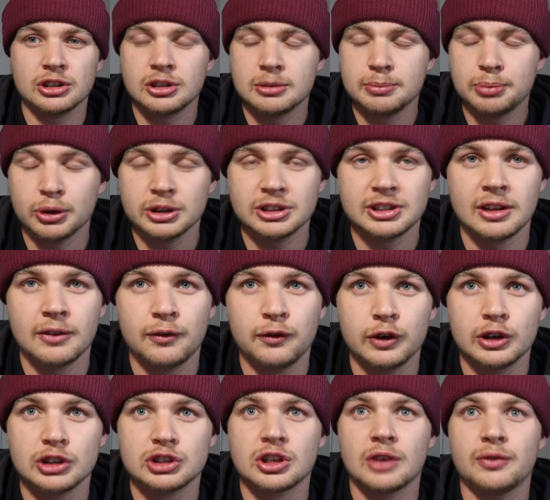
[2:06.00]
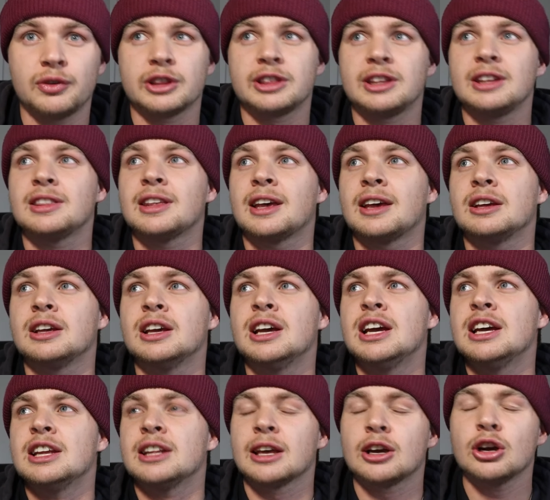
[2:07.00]
at certain points in the first half. I think
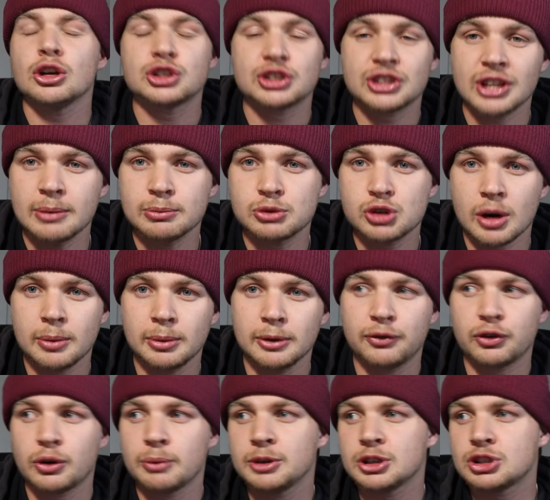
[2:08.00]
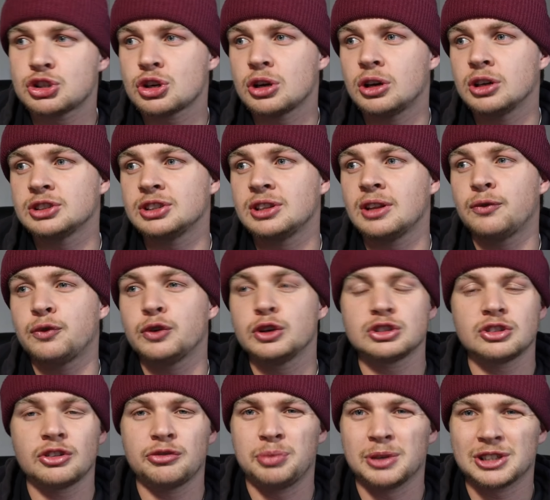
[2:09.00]
they got some trouble from the Sharks in
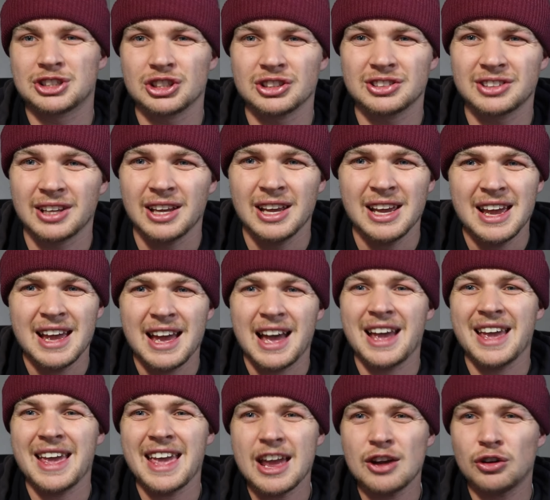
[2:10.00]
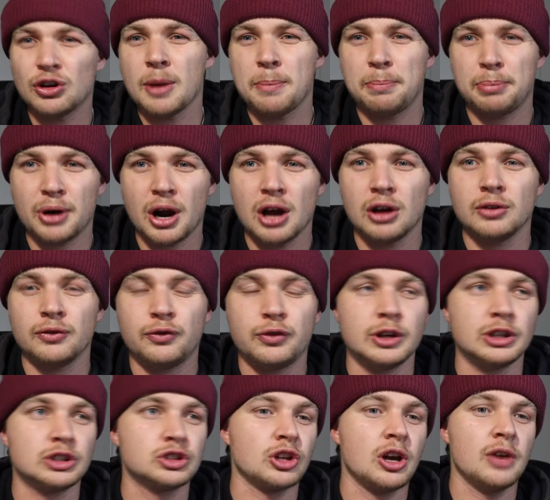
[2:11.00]
the first half, but just an
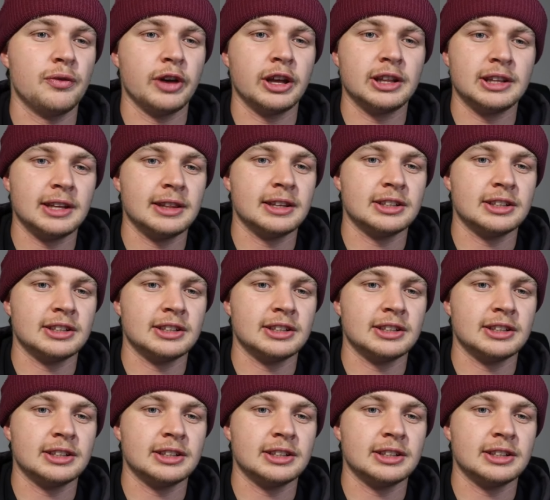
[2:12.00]
error-prone first half.